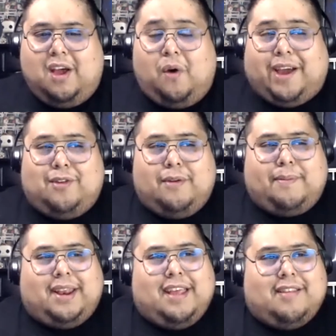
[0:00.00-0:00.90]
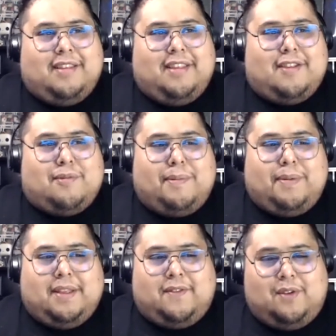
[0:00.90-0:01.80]
oh, I could do a podcast on this maybe
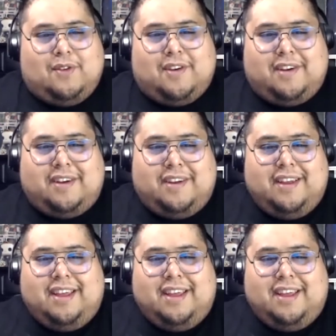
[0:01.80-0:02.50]
in the future.